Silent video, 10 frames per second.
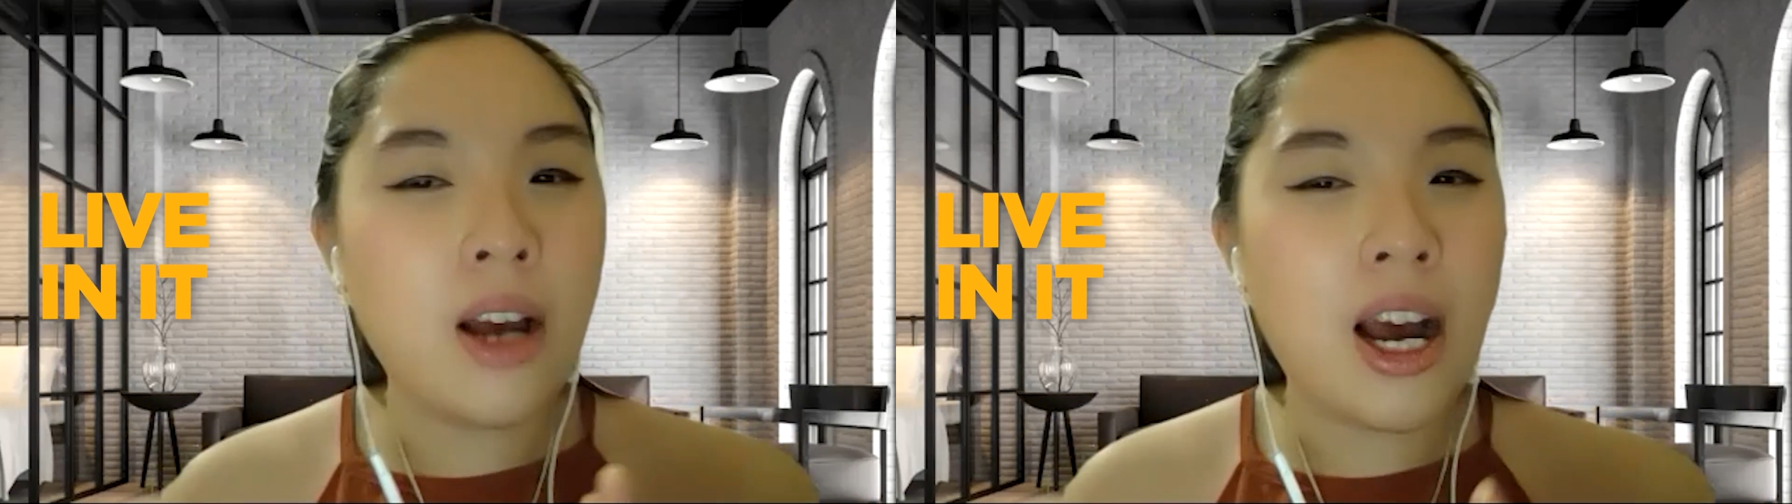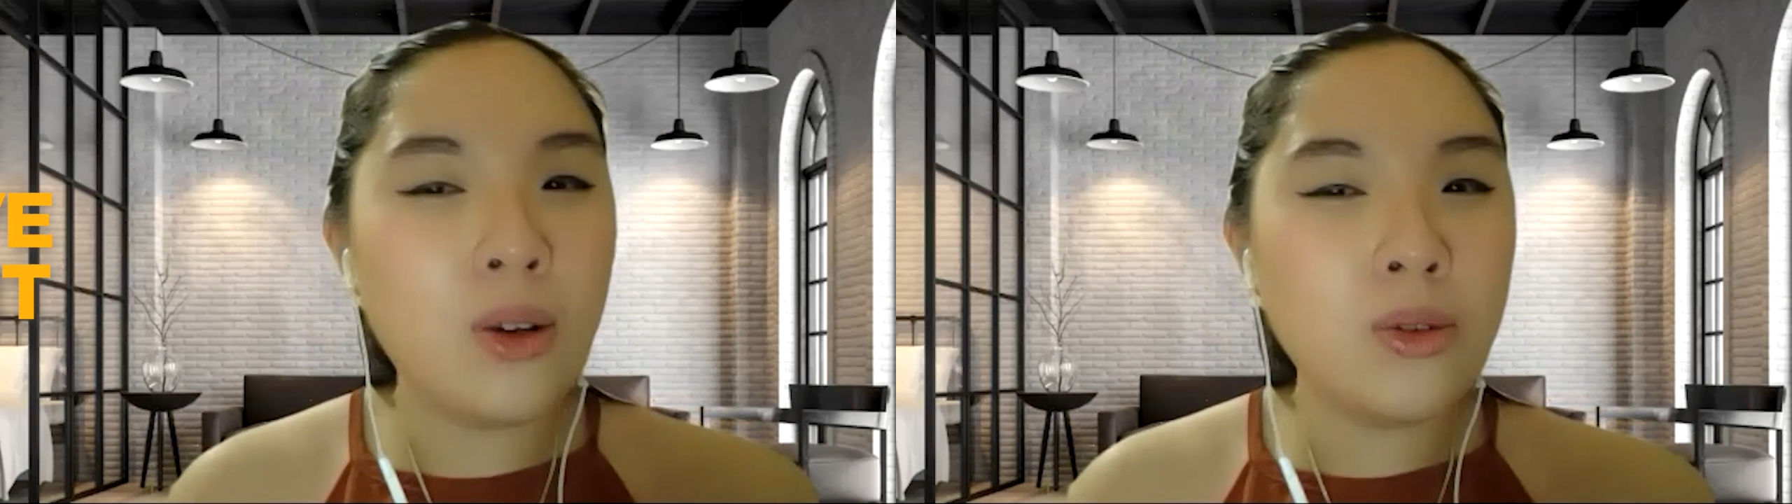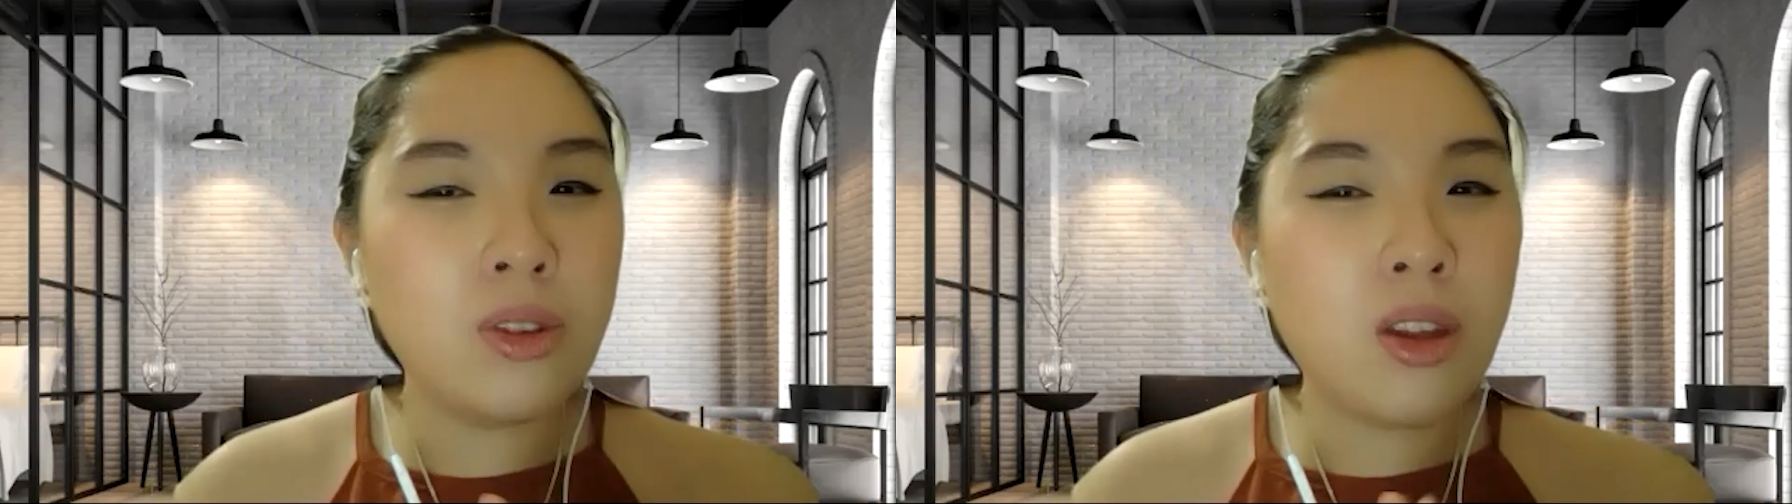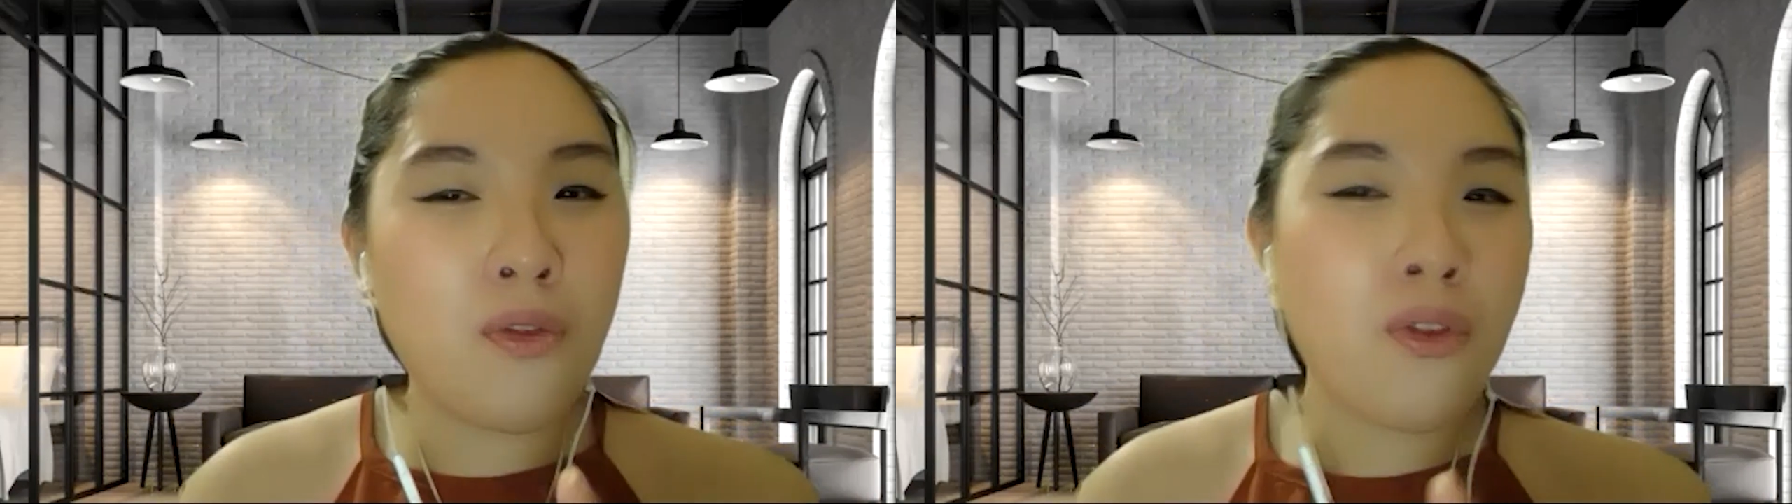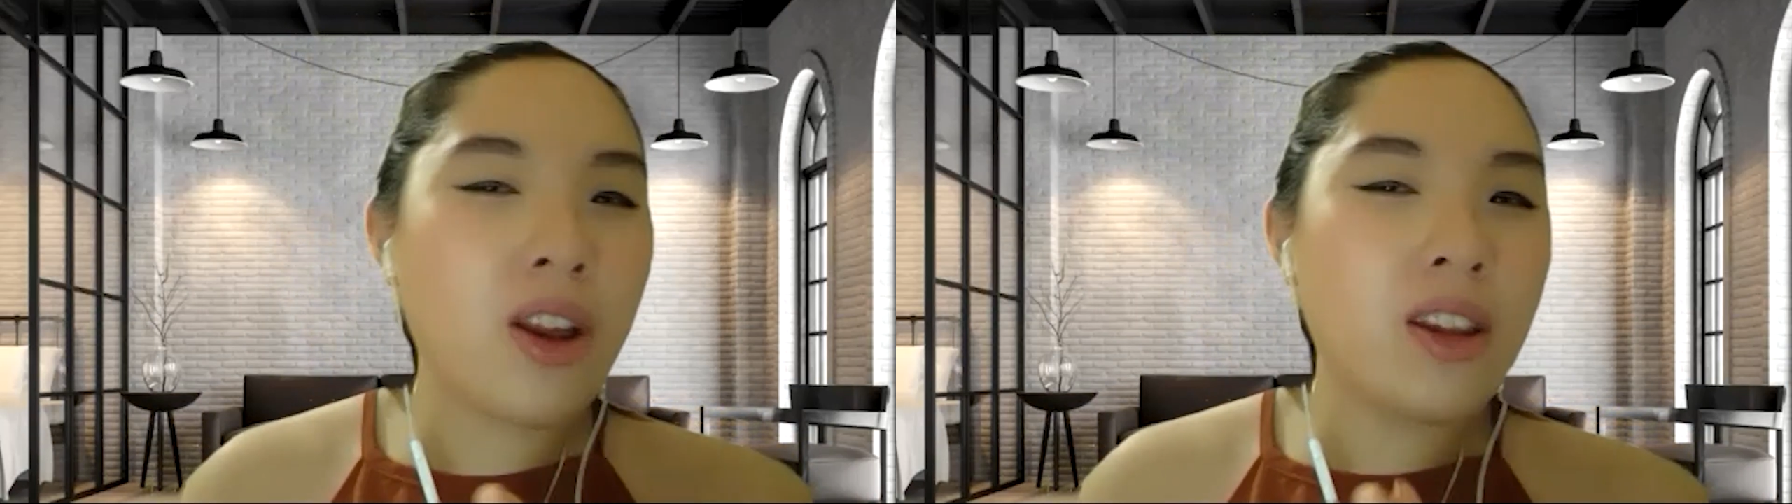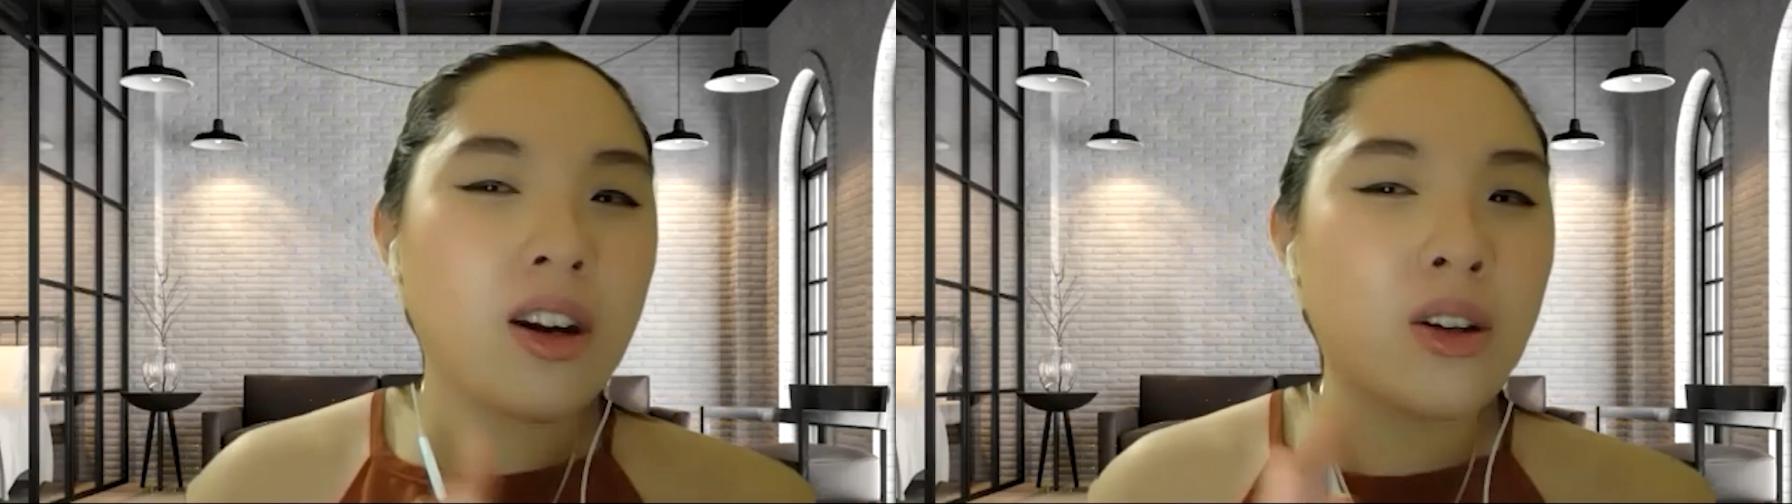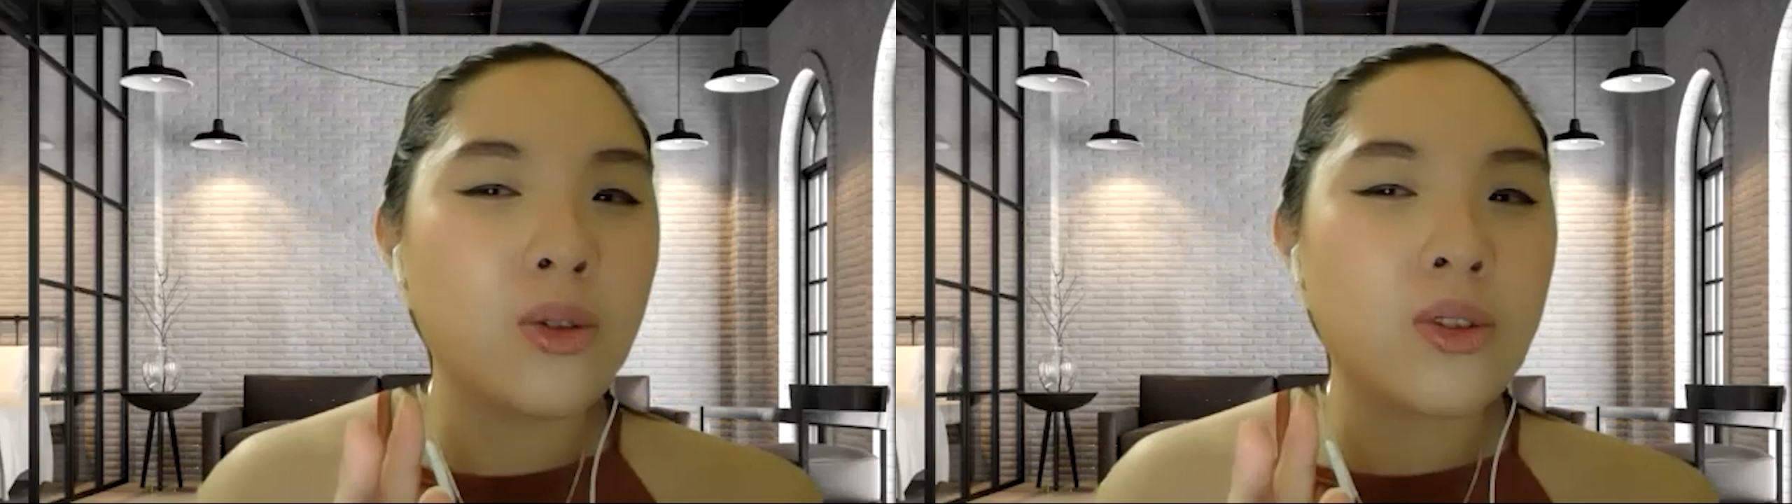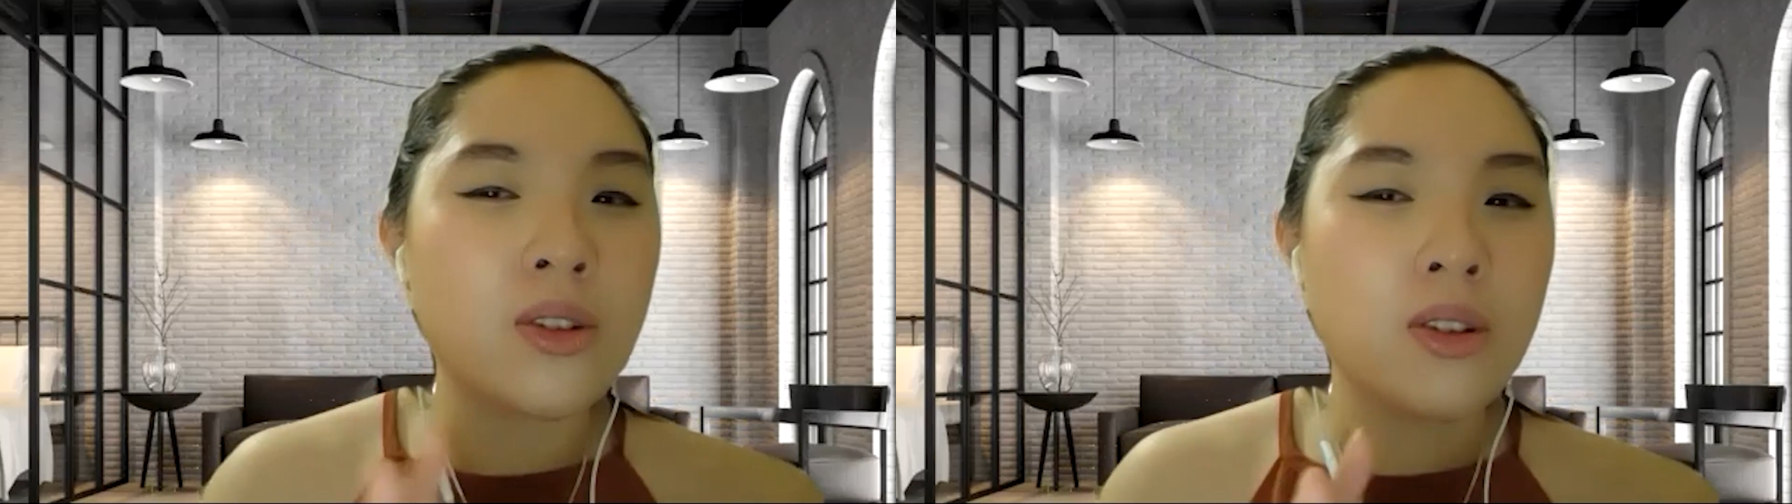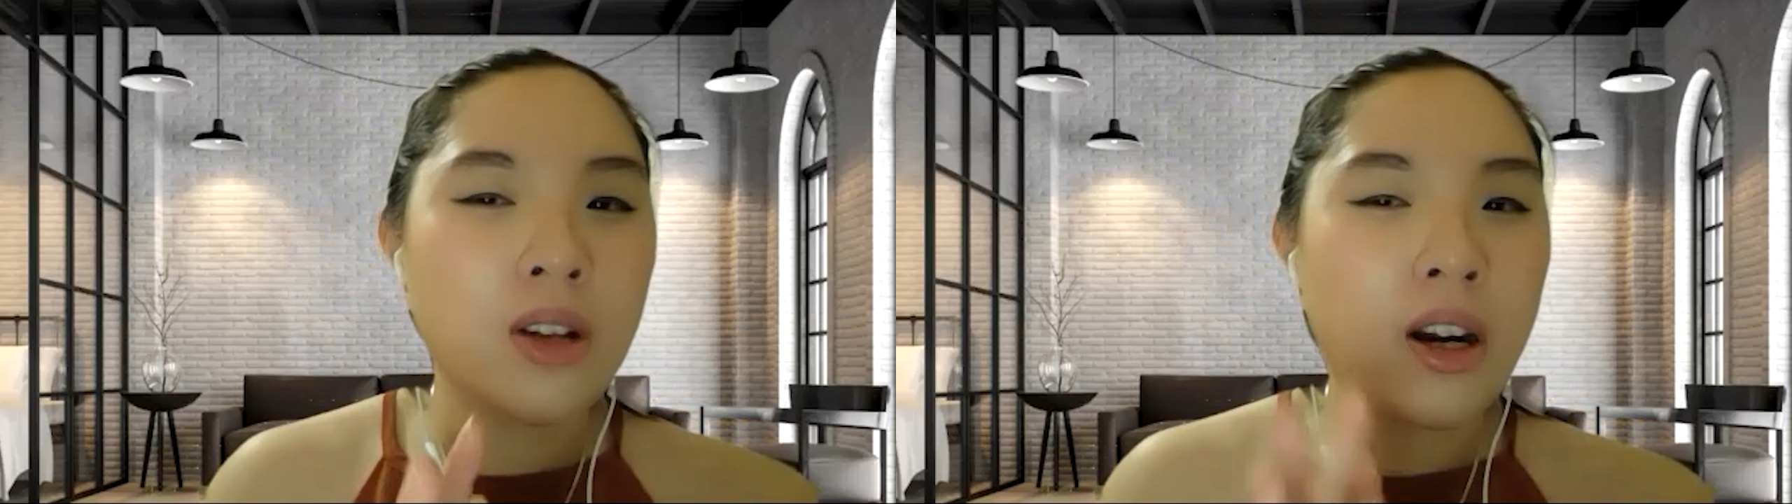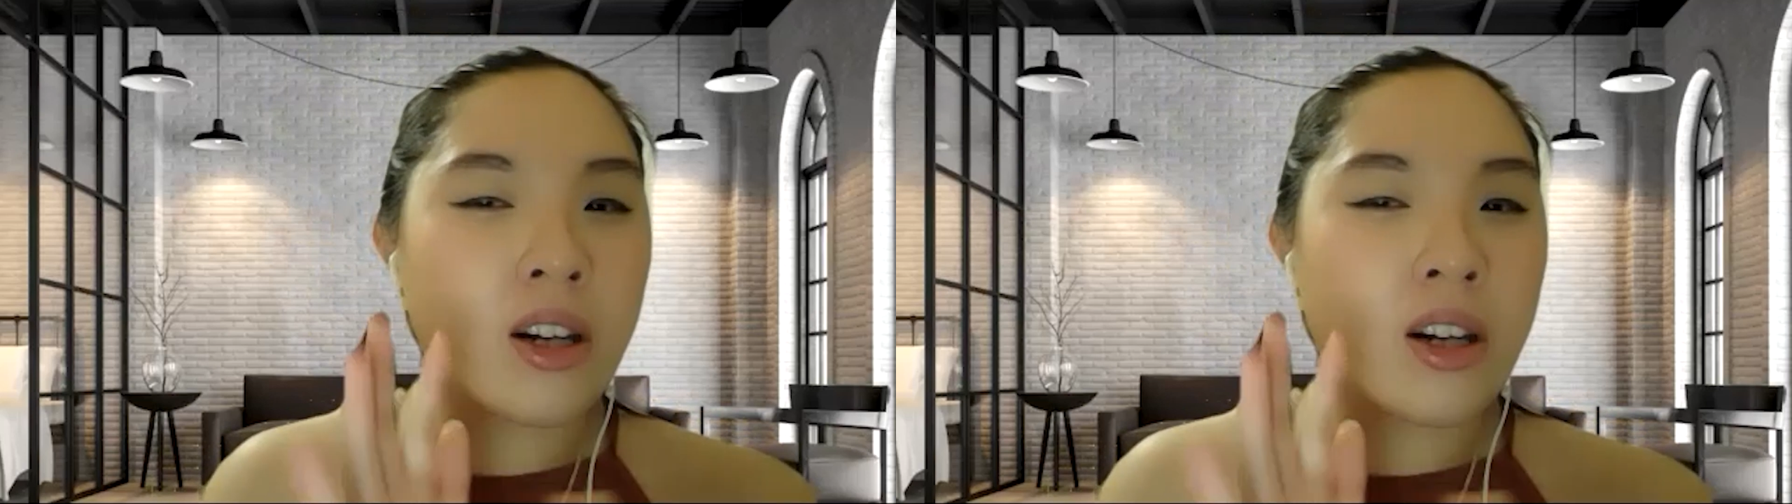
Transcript: How different are